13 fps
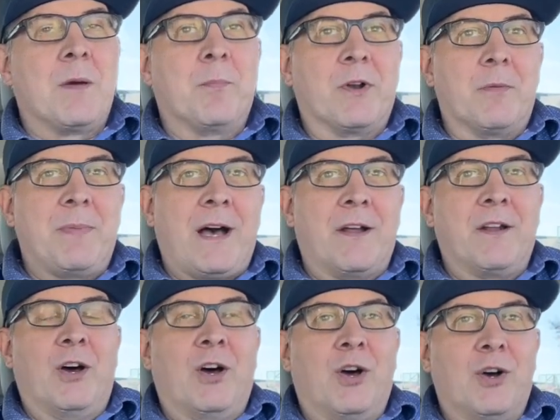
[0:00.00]
But about
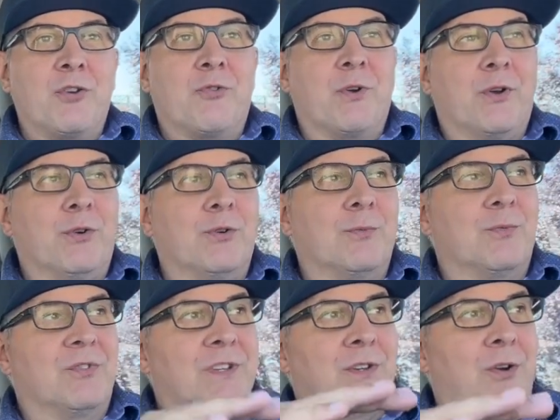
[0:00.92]
100
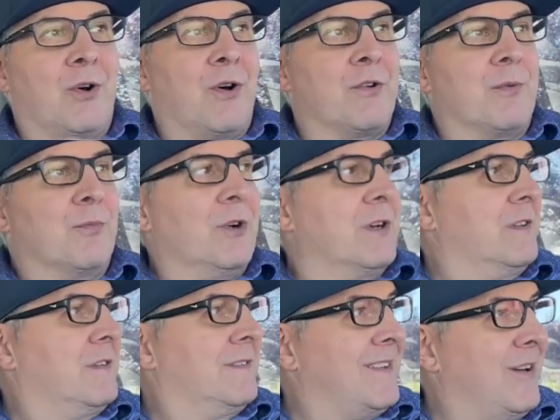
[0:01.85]
homes in Autumn Run
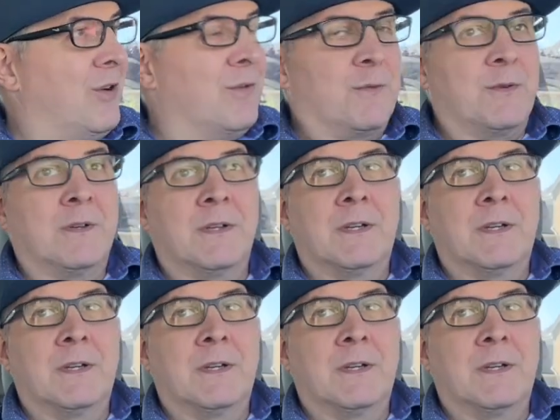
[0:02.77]
itself,